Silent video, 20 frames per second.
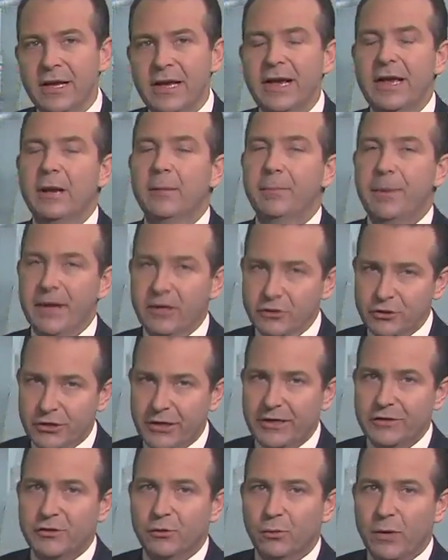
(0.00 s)
and a better
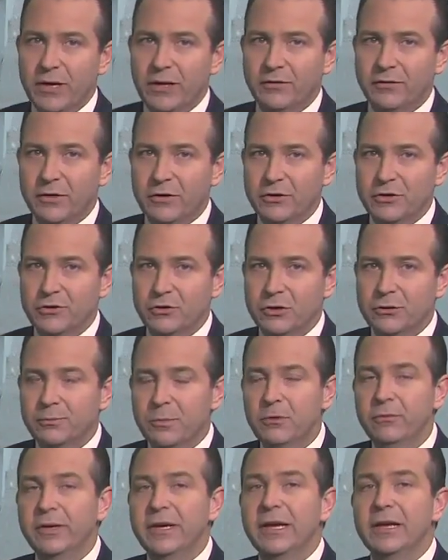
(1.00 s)
chance of rain and thunderstorms
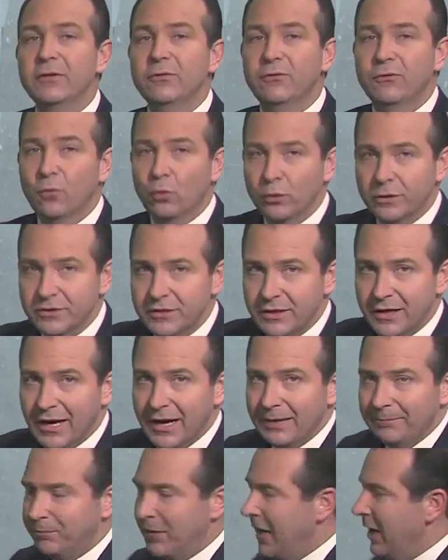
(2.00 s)
moving in for tonight.